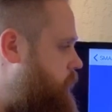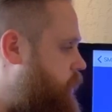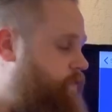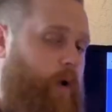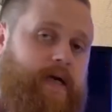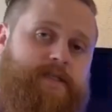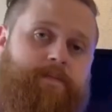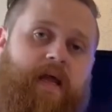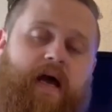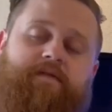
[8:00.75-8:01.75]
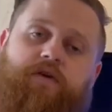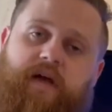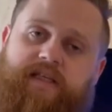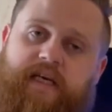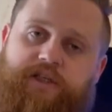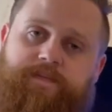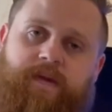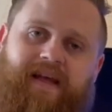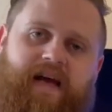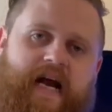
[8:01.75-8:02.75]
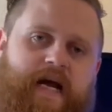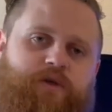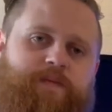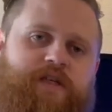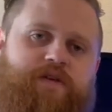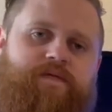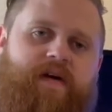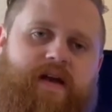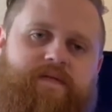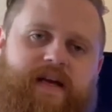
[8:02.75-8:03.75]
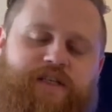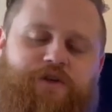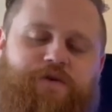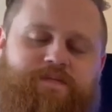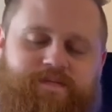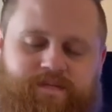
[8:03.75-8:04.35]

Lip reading: Otherwise, have a great session, and I will speak to you very, very soon.